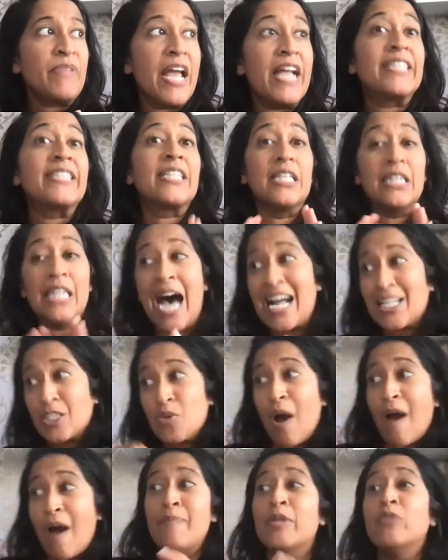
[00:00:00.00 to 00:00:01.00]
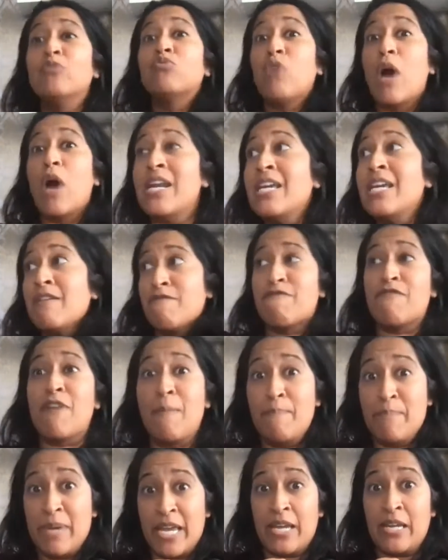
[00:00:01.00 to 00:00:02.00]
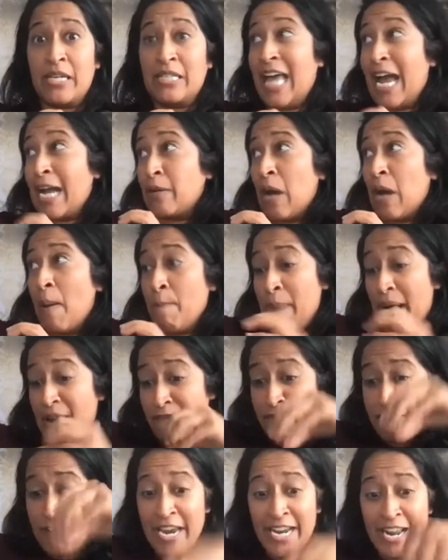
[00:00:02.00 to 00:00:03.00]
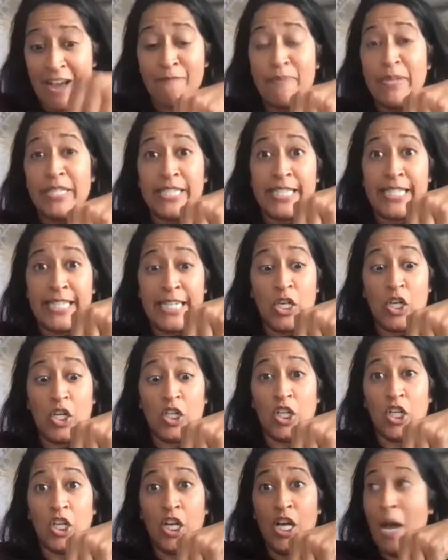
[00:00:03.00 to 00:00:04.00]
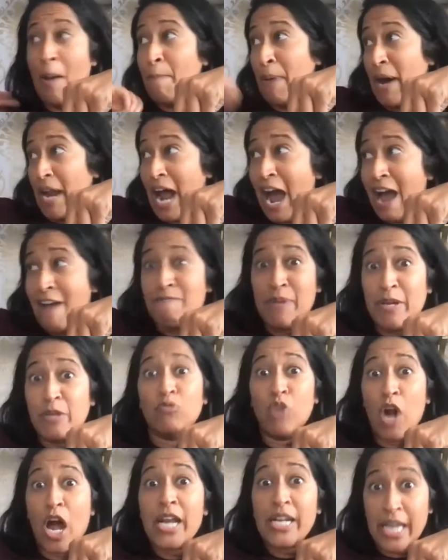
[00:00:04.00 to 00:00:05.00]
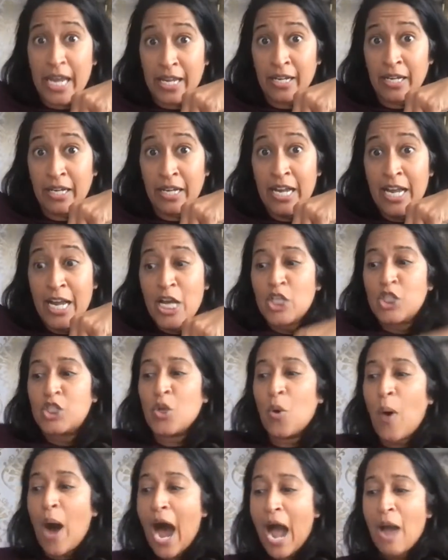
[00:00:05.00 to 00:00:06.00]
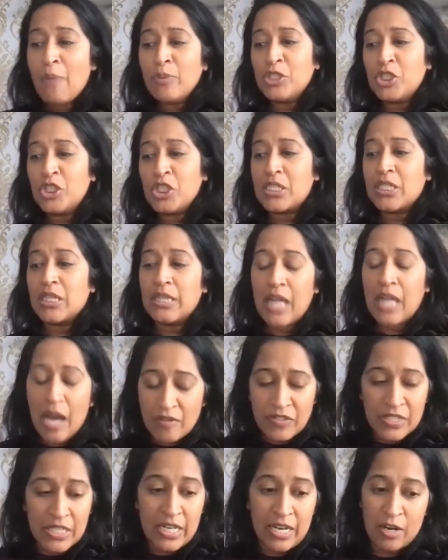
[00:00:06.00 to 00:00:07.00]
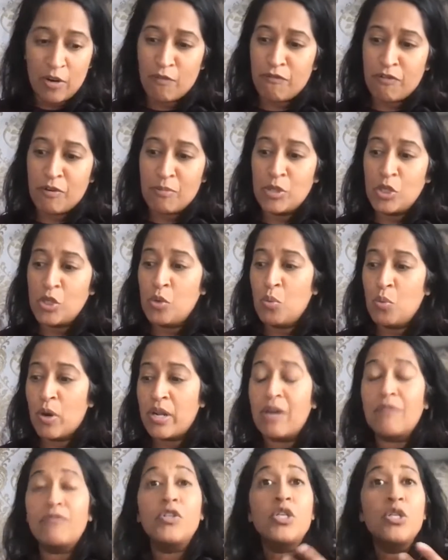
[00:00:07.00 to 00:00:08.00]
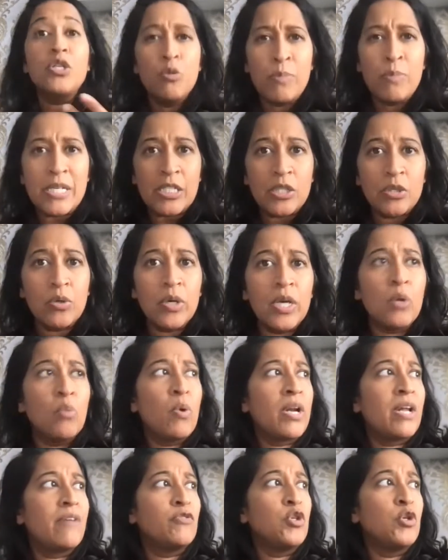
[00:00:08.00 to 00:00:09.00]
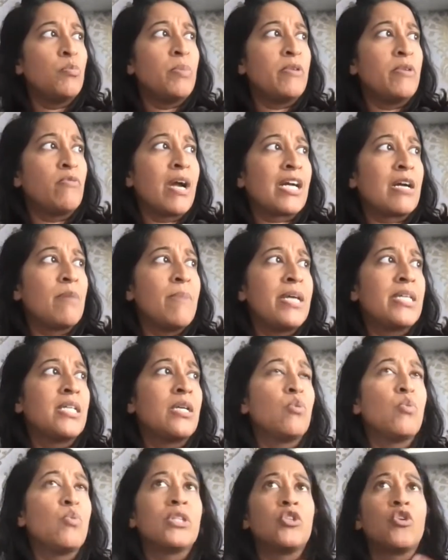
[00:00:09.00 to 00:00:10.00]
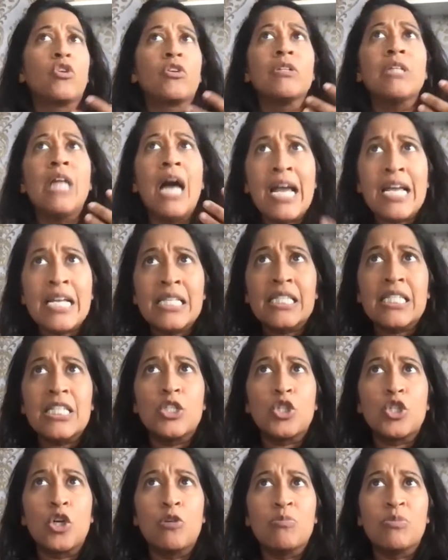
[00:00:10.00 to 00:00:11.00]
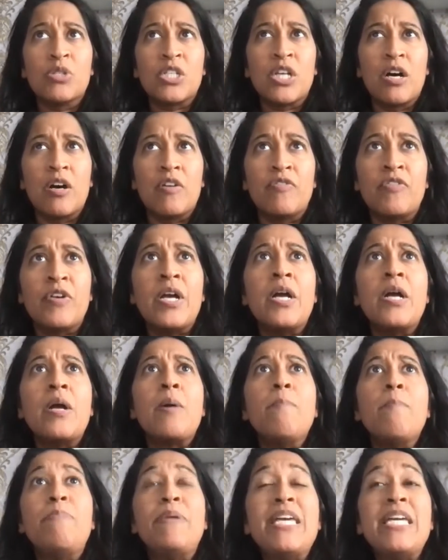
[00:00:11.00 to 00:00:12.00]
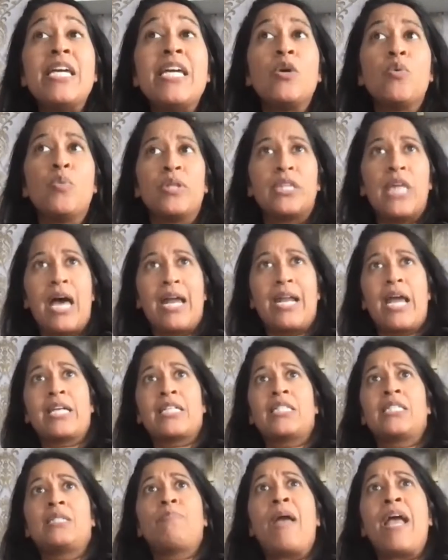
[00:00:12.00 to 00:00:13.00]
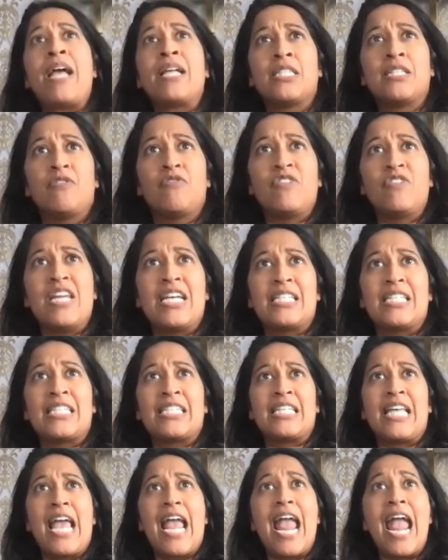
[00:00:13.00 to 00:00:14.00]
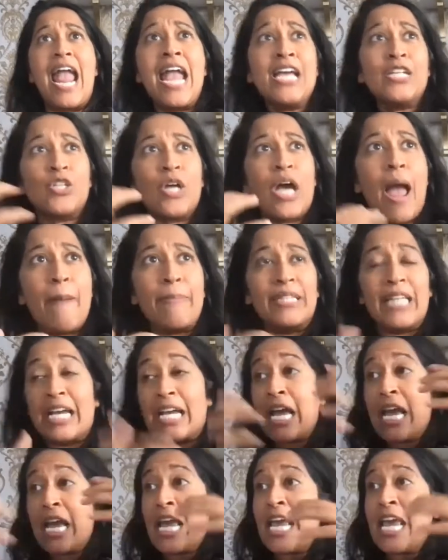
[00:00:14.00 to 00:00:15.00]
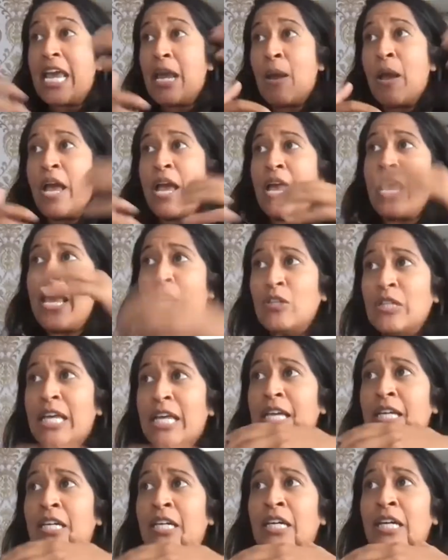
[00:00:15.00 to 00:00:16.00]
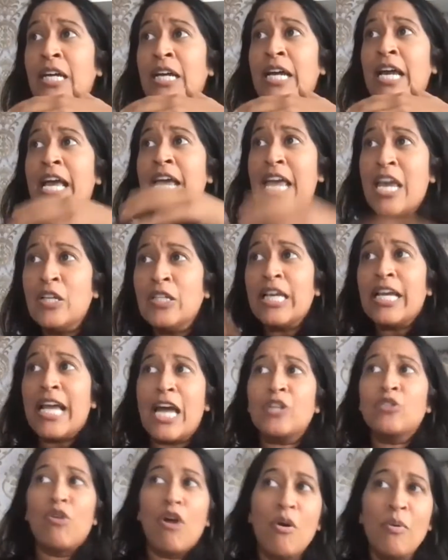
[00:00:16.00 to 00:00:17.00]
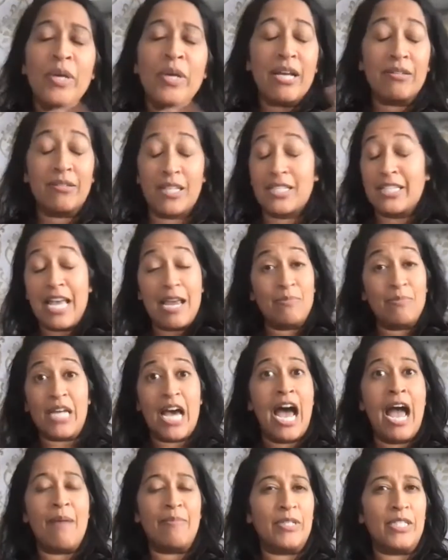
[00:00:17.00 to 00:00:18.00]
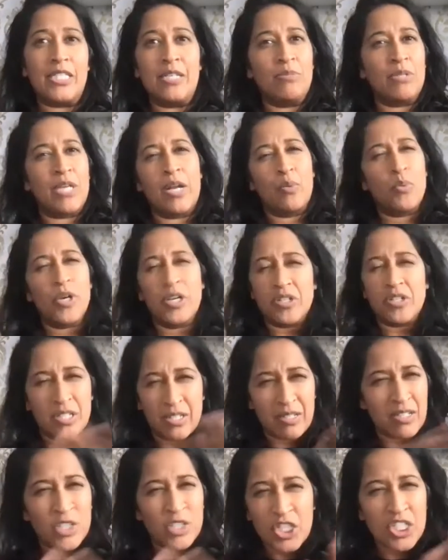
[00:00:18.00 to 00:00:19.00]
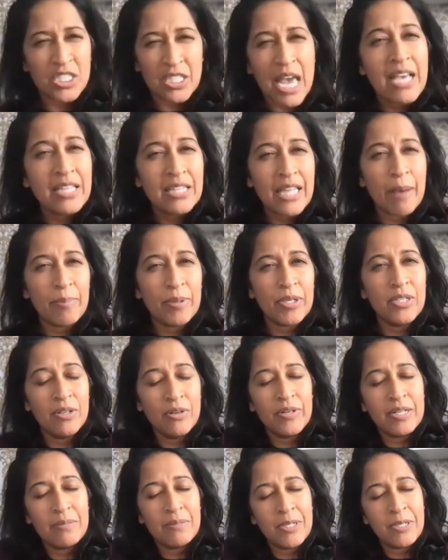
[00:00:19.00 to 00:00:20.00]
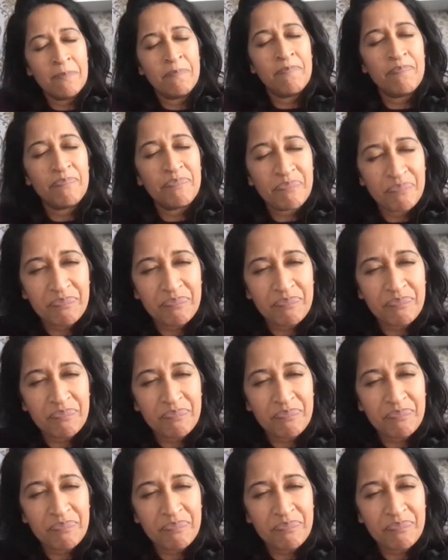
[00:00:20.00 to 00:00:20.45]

It's a lot. So I've been running from me. Like my feet have been still, but I've been running. So yeah. I would just love to hear from you. What have you been doing? What have you been recommending with your clients in terms of being with that expansiveness and I mean like he- healing healing and growing at the same time. It seems kind of weird you just saying that, yeah, but you know is, what I mean?